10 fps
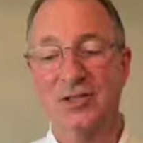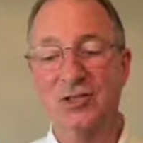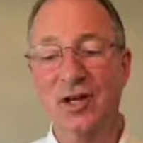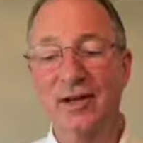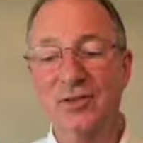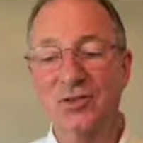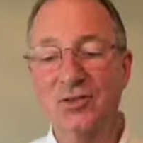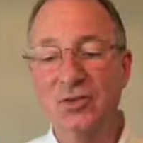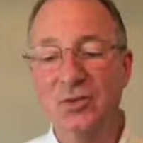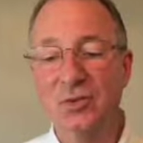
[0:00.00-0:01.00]
The
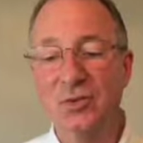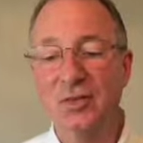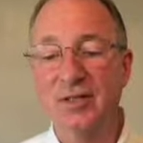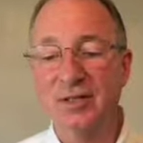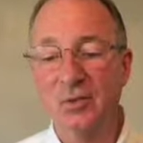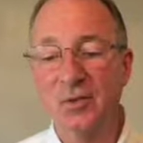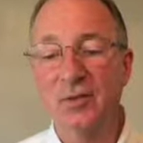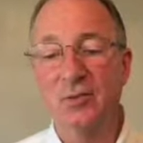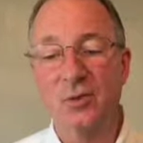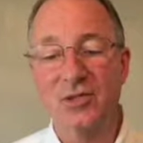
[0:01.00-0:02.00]
desire to do
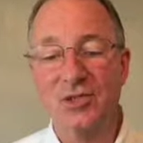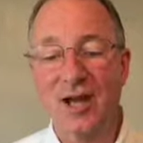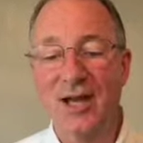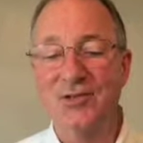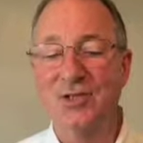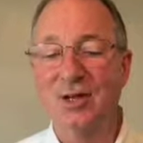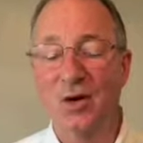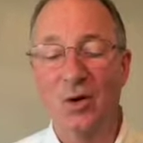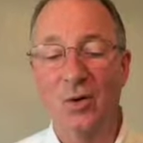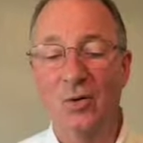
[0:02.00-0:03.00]
it resides
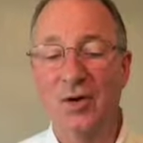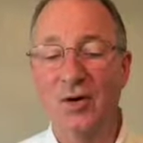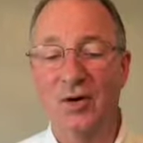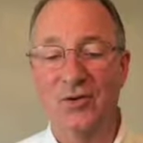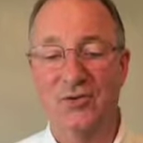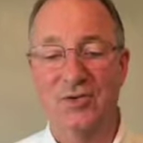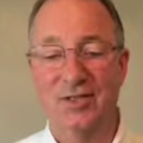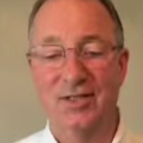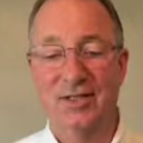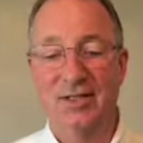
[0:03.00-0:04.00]
in our own
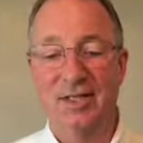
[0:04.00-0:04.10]
hearts,